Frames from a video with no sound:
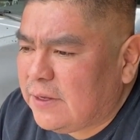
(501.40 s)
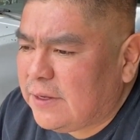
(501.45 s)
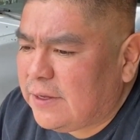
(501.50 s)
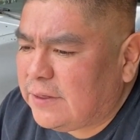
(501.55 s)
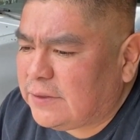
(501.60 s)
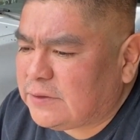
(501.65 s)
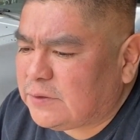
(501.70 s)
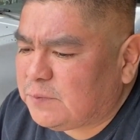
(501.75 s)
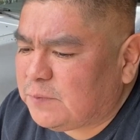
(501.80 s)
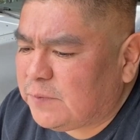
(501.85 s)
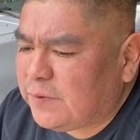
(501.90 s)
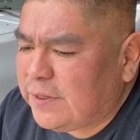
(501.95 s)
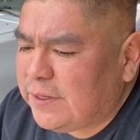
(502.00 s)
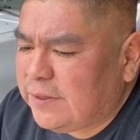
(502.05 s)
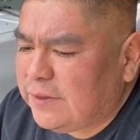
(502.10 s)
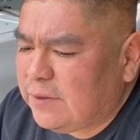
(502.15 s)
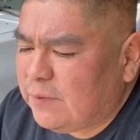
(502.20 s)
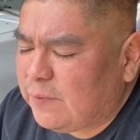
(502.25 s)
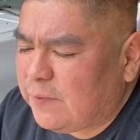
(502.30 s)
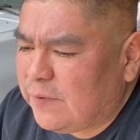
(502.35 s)

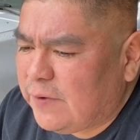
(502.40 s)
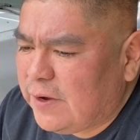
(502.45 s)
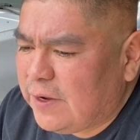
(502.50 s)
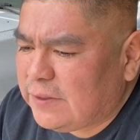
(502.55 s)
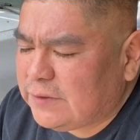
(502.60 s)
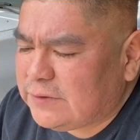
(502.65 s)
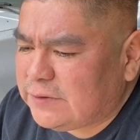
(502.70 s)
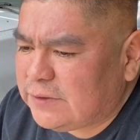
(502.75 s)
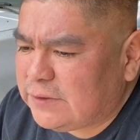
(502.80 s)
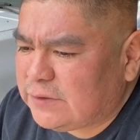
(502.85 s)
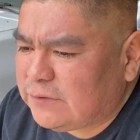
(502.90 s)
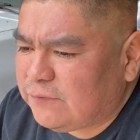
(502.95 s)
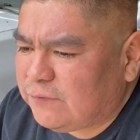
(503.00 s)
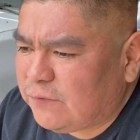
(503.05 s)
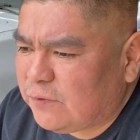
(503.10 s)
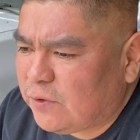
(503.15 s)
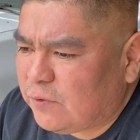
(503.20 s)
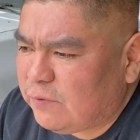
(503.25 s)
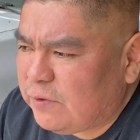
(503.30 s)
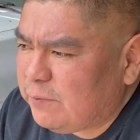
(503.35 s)
explain the process
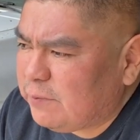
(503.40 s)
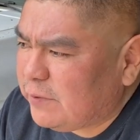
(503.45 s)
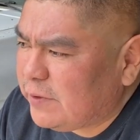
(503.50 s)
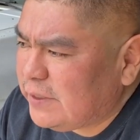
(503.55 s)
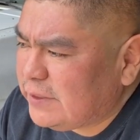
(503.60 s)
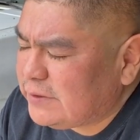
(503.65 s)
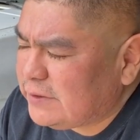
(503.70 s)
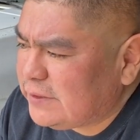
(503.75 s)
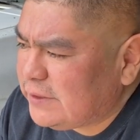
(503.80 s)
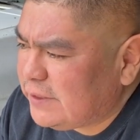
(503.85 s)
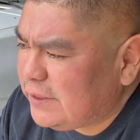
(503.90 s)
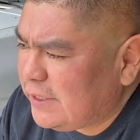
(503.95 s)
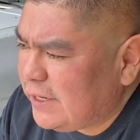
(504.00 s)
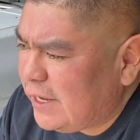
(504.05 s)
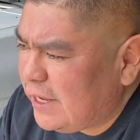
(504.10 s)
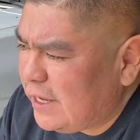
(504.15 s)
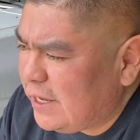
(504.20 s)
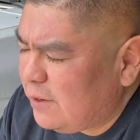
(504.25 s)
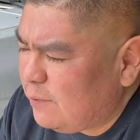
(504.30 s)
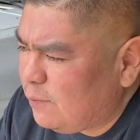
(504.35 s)
for replacing
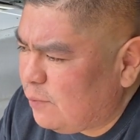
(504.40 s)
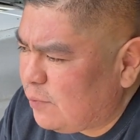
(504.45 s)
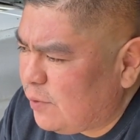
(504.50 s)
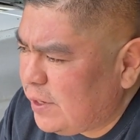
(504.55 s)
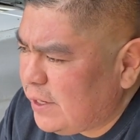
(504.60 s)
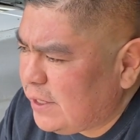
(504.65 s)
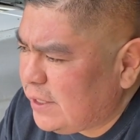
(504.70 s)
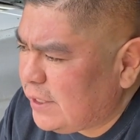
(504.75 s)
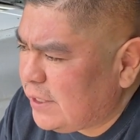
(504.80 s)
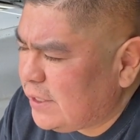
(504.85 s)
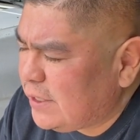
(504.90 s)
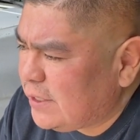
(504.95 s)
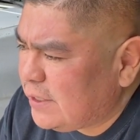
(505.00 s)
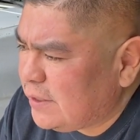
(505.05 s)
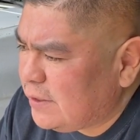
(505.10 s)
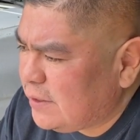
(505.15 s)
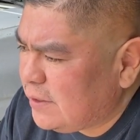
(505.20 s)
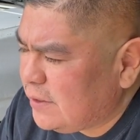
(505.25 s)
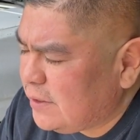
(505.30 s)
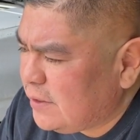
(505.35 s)
a brake
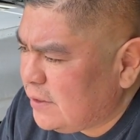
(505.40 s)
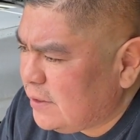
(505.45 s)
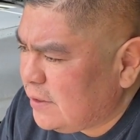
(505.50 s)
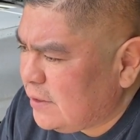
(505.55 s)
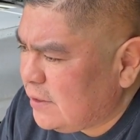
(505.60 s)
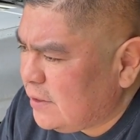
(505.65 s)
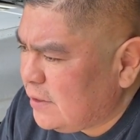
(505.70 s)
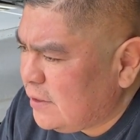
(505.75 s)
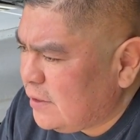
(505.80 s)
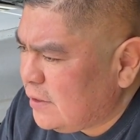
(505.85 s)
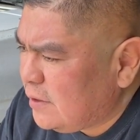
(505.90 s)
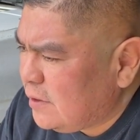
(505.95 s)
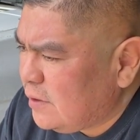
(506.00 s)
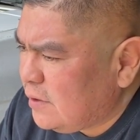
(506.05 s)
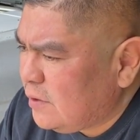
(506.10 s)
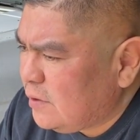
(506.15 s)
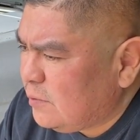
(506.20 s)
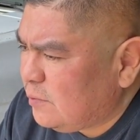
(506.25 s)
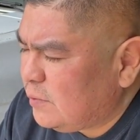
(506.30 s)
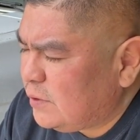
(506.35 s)

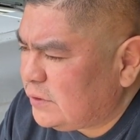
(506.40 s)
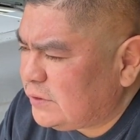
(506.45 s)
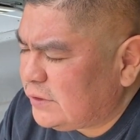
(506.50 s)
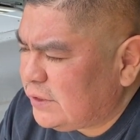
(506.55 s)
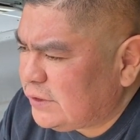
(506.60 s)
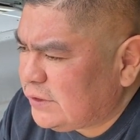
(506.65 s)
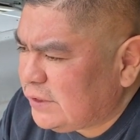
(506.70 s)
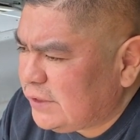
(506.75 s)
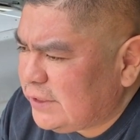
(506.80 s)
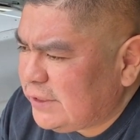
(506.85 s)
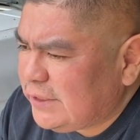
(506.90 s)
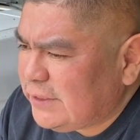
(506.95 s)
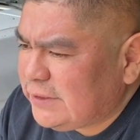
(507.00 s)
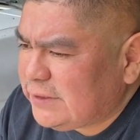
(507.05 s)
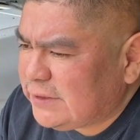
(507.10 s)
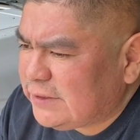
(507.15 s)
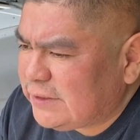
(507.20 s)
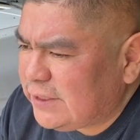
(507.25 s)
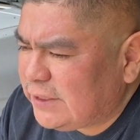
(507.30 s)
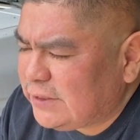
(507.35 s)
positioning
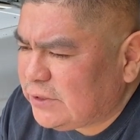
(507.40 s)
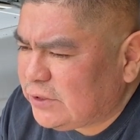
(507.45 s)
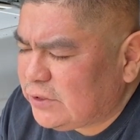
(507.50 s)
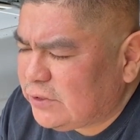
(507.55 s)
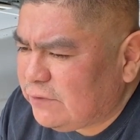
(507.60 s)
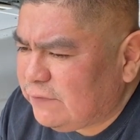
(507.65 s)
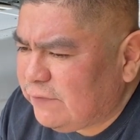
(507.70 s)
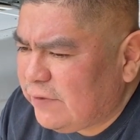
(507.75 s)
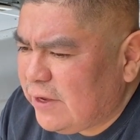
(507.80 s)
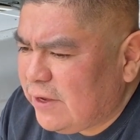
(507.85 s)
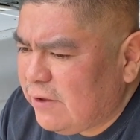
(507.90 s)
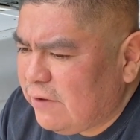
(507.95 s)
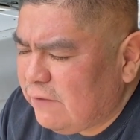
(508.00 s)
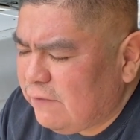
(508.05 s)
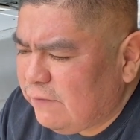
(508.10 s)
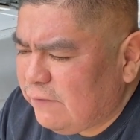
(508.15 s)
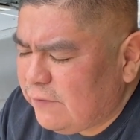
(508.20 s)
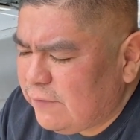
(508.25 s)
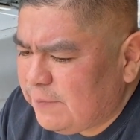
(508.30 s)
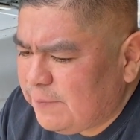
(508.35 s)
sensor valve,